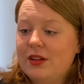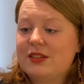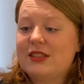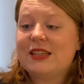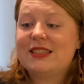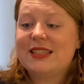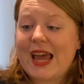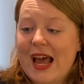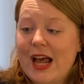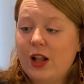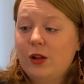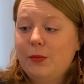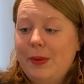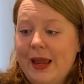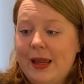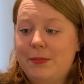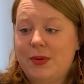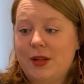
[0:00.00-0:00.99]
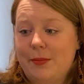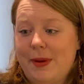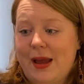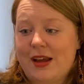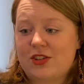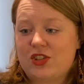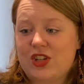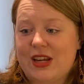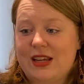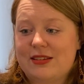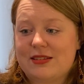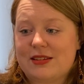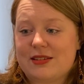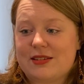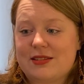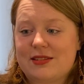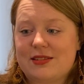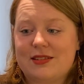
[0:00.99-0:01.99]
to tell people about
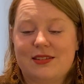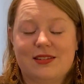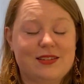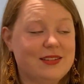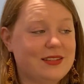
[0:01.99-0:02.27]
Jesus.